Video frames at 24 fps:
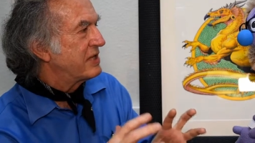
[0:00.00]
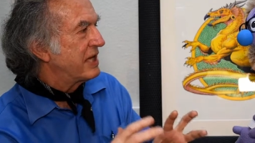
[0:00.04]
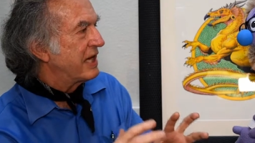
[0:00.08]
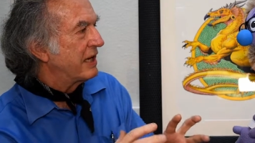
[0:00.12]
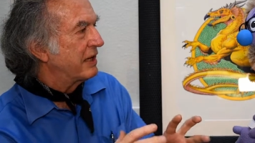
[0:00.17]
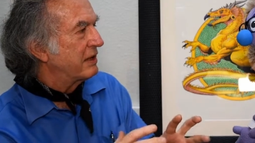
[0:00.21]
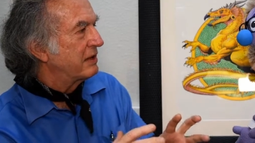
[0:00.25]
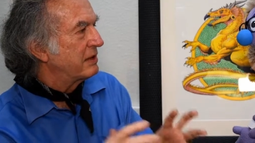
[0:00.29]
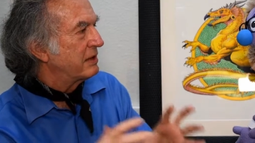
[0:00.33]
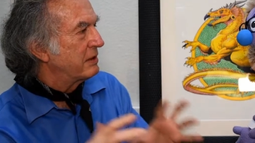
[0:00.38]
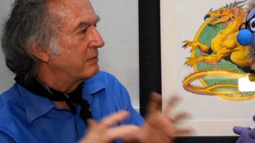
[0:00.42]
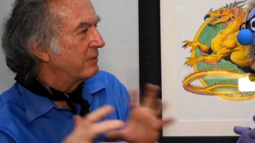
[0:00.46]

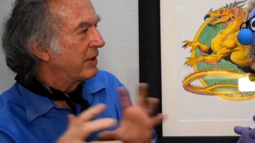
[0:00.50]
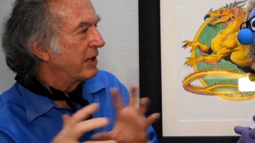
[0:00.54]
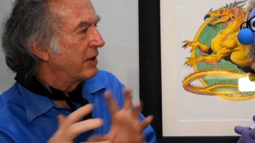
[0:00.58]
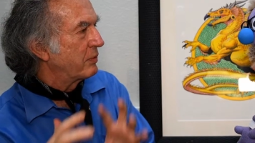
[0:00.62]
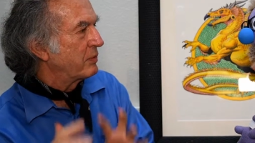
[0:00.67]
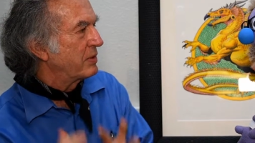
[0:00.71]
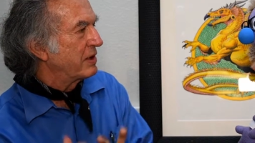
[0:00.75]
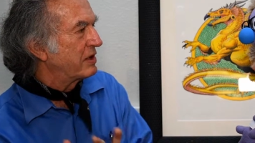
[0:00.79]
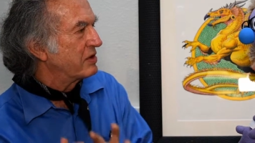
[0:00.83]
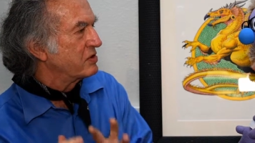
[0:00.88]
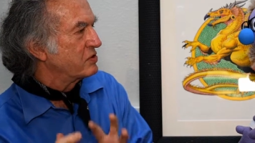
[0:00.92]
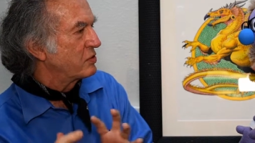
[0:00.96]
that in my
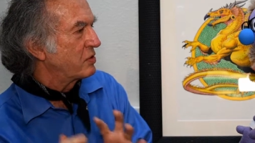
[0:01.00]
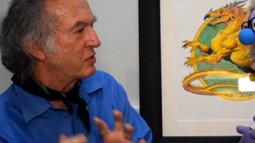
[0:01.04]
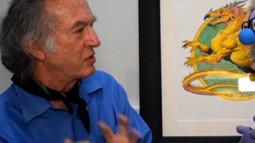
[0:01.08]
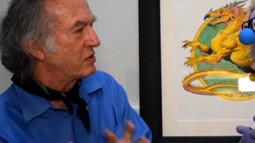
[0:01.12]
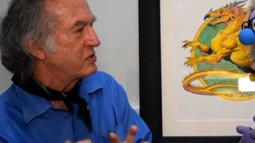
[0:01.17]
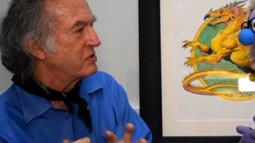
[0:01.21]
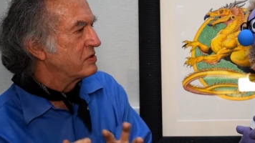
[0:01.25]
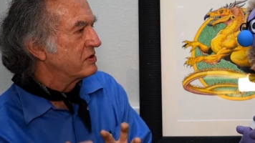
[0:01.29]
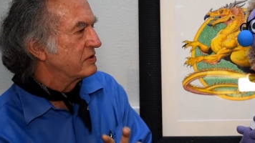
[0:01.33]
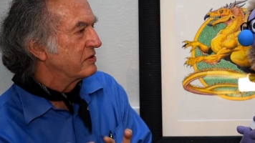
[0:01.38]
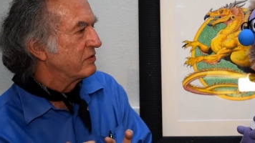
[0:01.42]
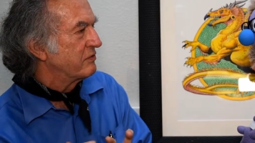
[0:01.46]

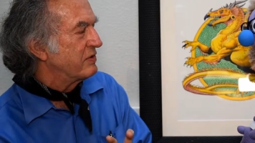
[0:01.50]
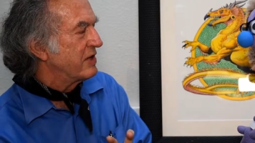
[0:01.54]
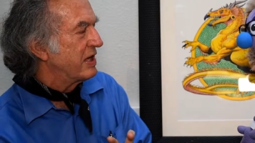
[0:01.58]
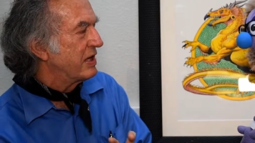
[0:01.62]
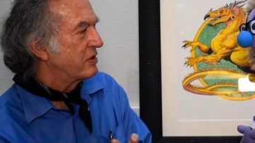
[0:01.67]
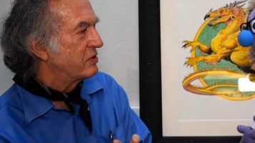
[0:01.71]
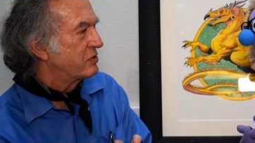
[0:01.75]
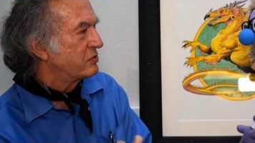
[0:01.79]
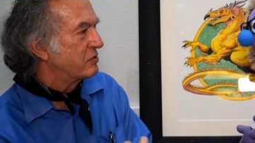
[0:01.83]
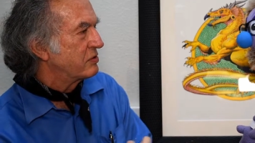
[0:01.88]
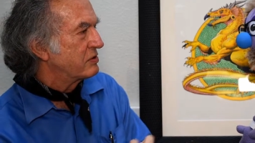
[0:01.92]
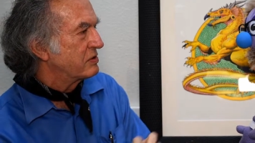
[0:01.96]
reconstruction of
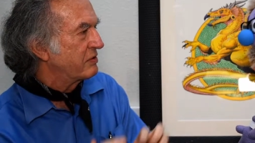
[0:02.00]
dinosaurs.